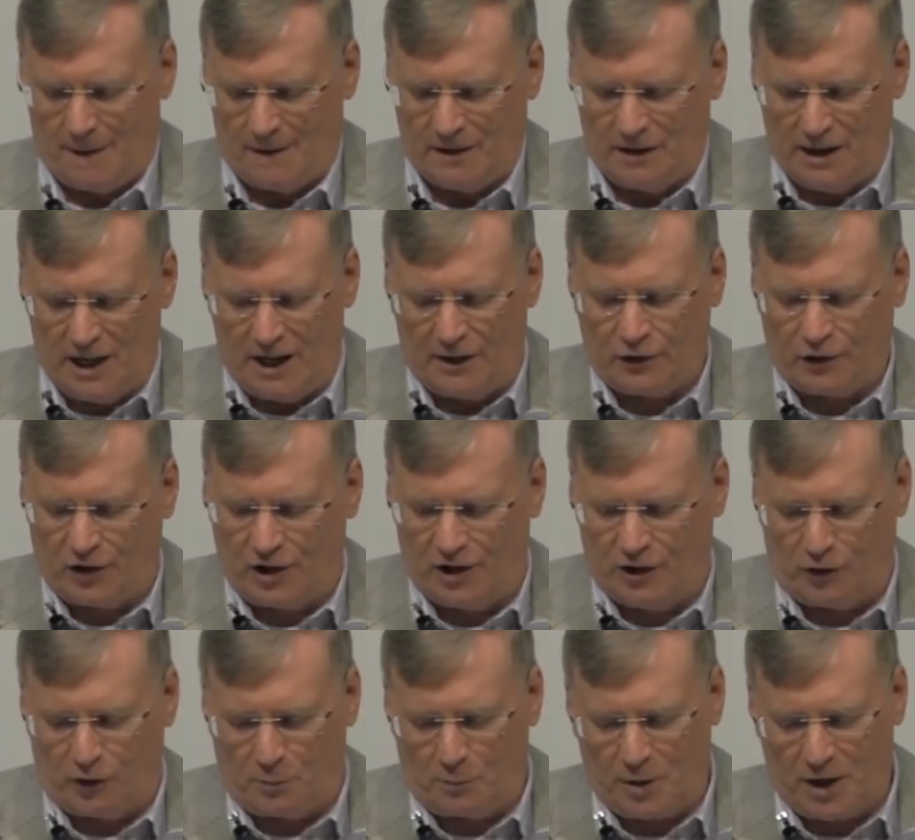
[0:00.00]
lest
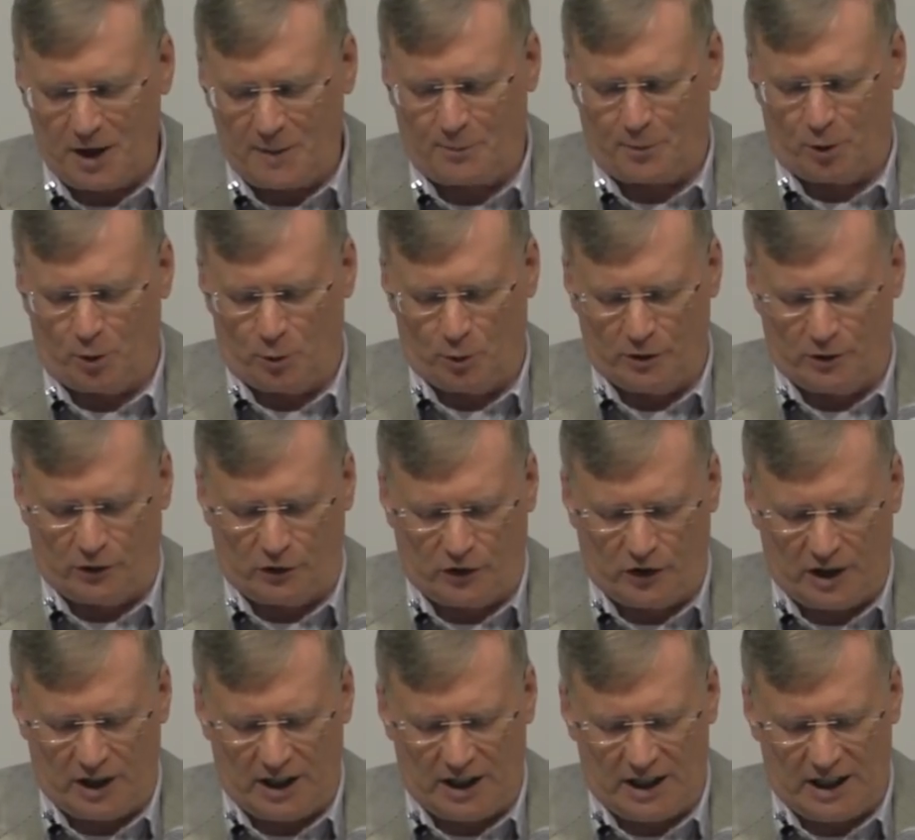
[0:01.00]
his people would
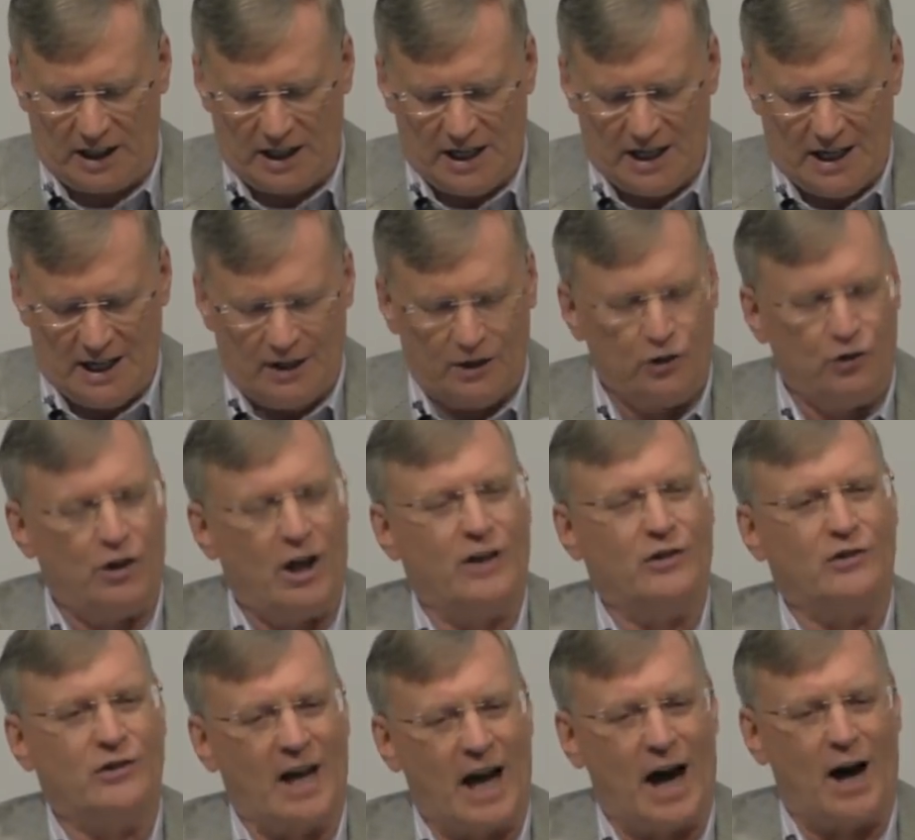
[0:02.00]
see
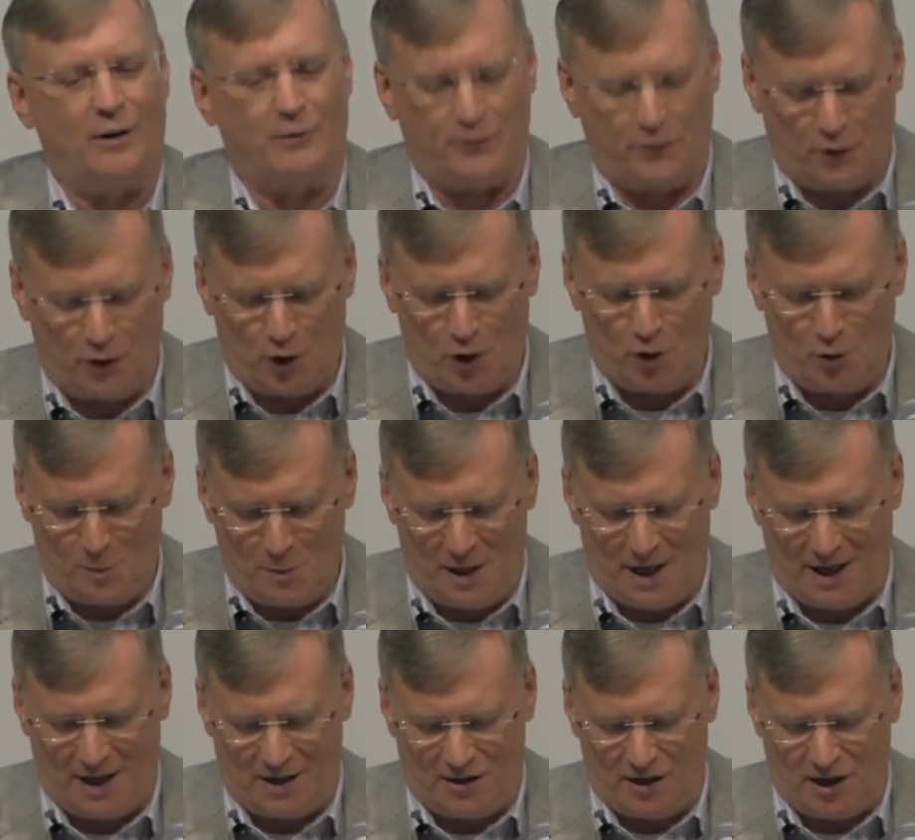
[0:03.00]
just how few
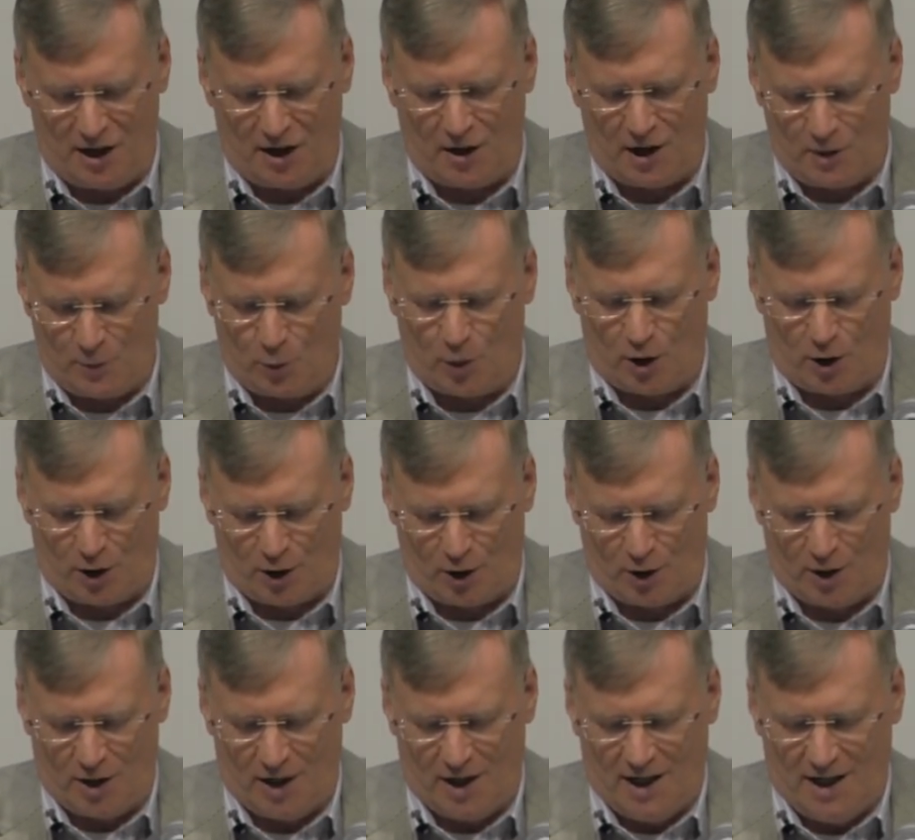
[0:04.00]
men there
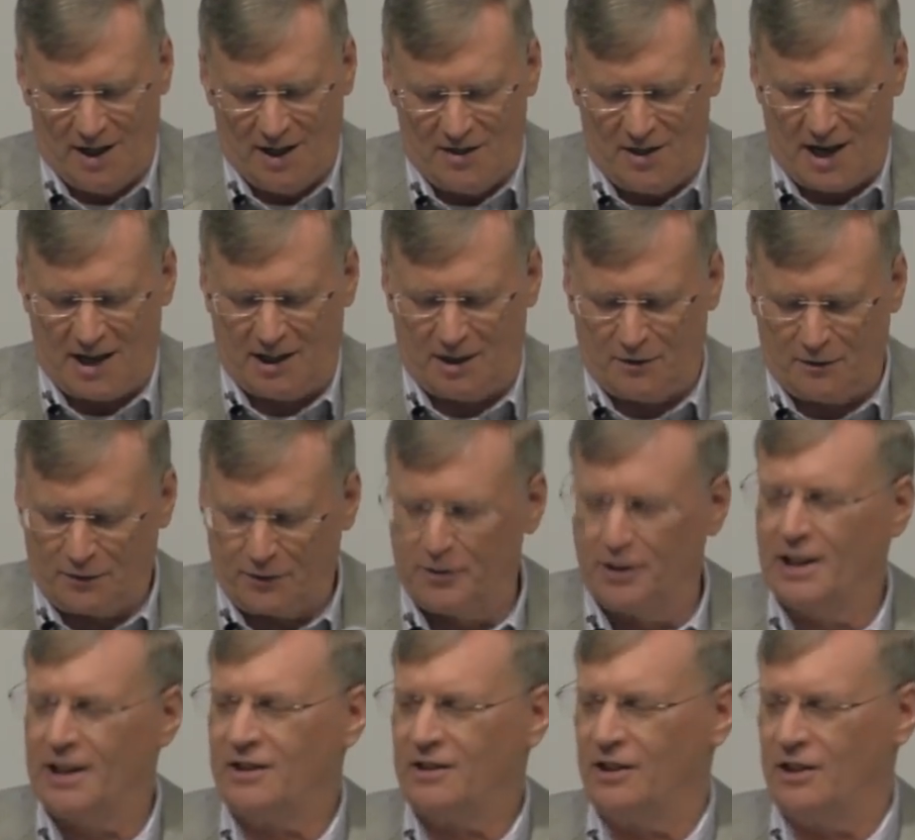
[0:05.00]
were that
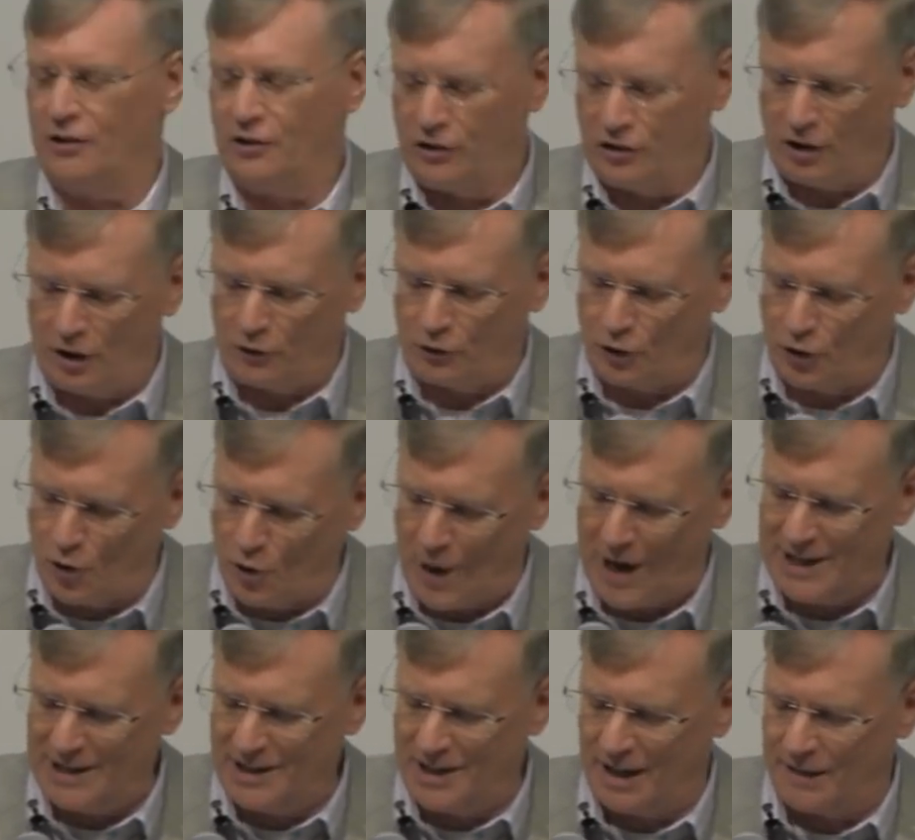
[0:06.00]
inflicted such
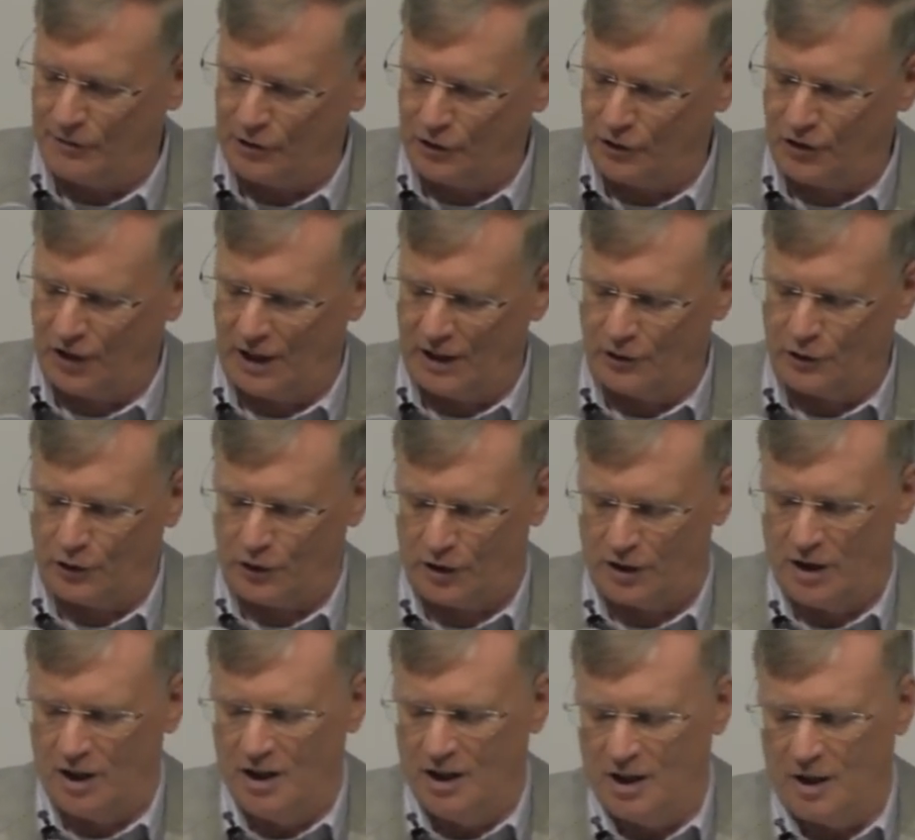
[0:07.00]
great
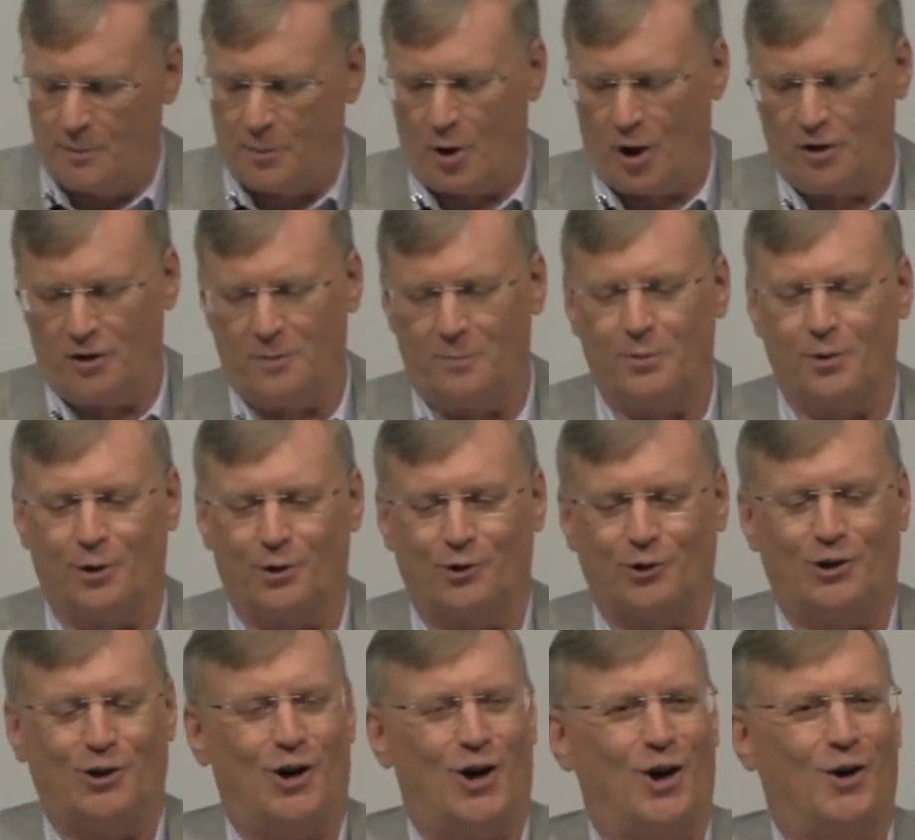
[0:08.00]
devastation upon the
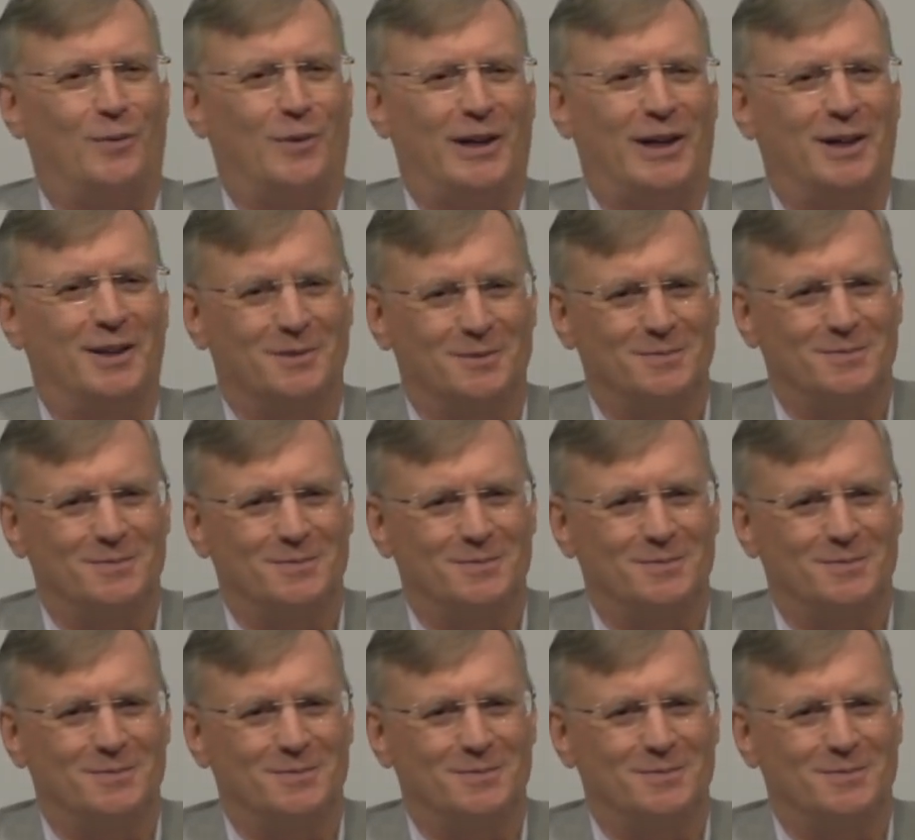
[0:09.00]
Persian army.